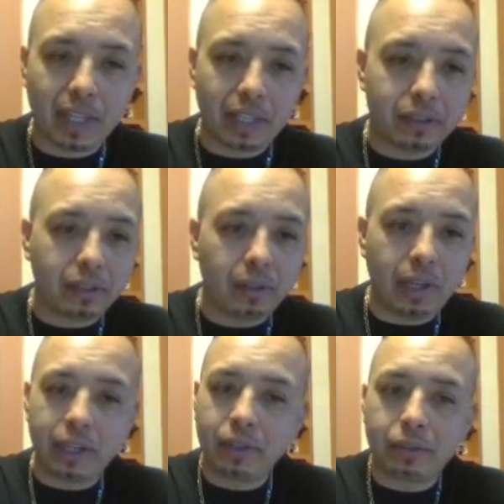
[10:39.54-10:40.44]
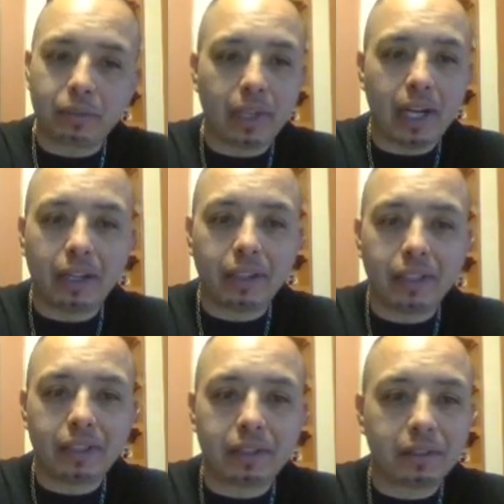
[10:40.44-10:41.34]
So I go through a lot, and they
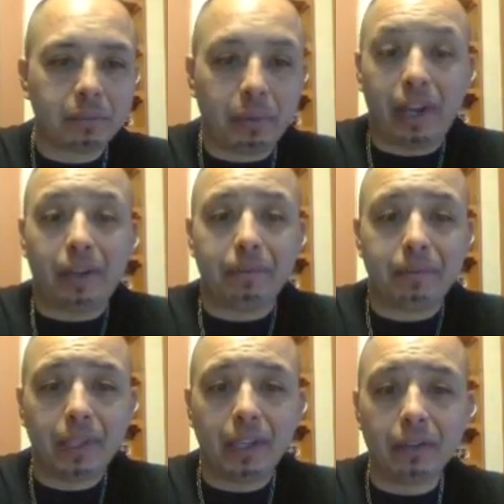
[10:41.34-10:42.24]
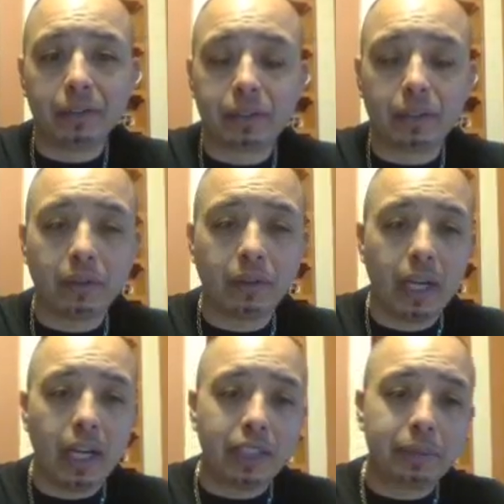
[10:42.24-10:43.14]
just break them, you know. So
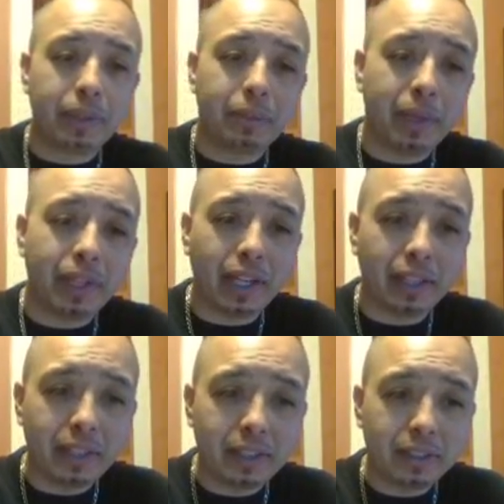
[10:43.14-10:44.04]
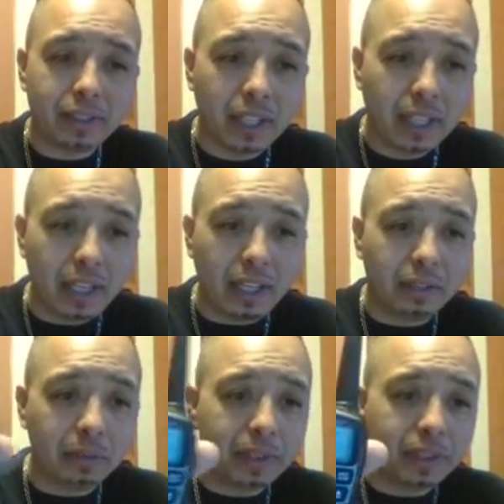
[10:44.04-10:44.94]
I spent the money on these,
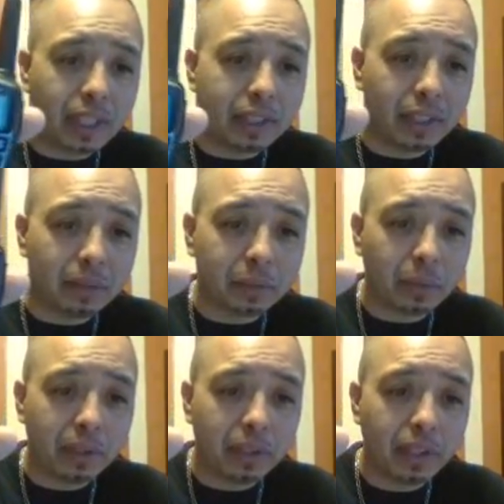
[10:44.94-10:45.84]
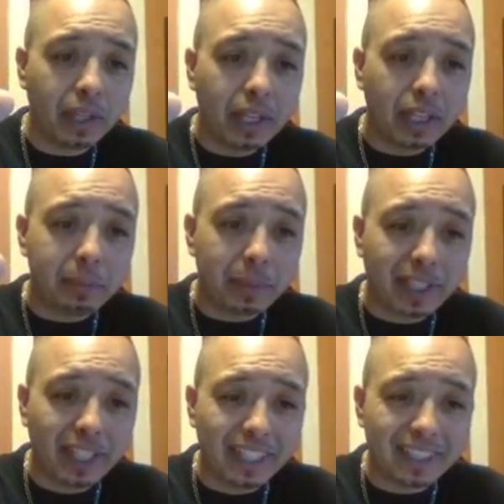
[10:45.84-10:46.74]
and the reason I say it was worth it is
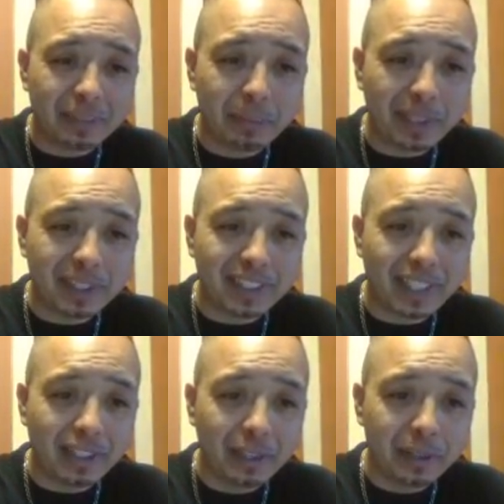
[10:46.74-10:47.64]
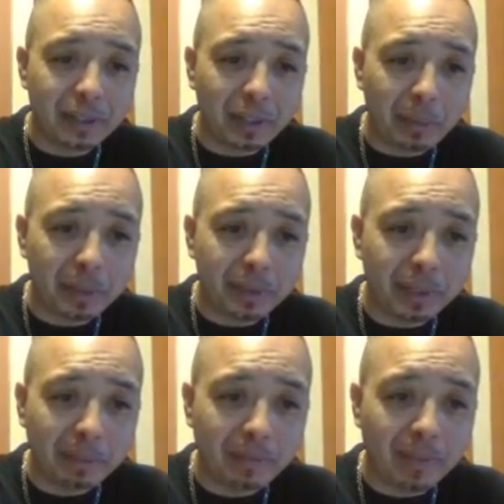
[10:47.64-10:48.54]
because as much as they use and abuse
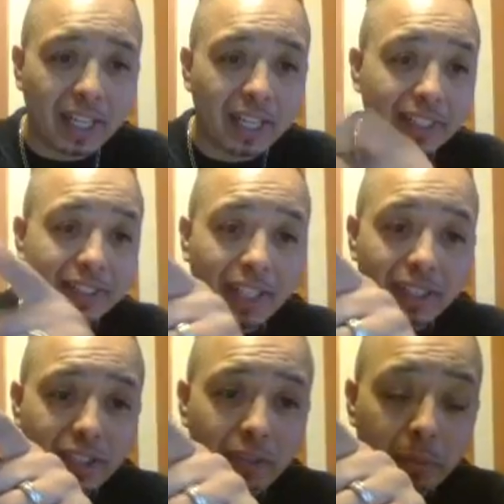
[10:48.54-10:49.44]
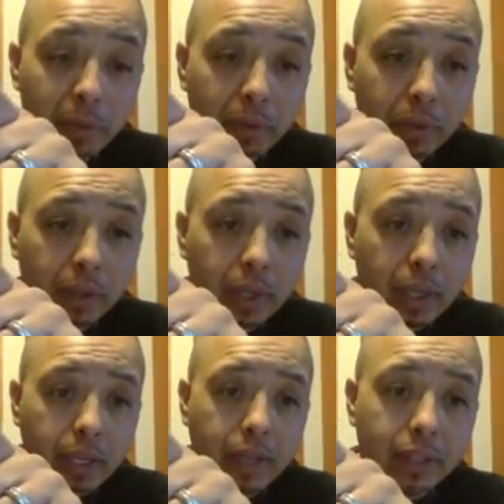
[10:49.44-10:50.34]
them, the antennas haven't broke.
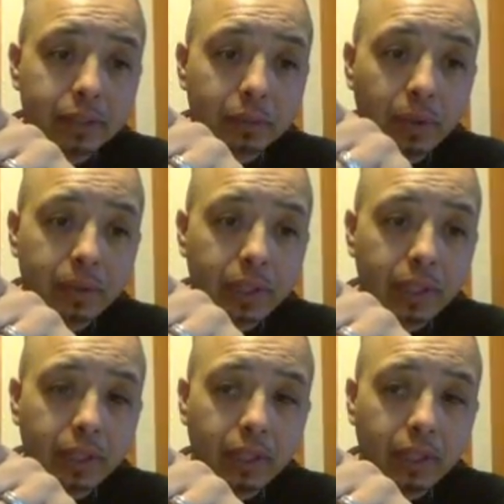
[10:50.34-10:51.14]
And that's the one thing that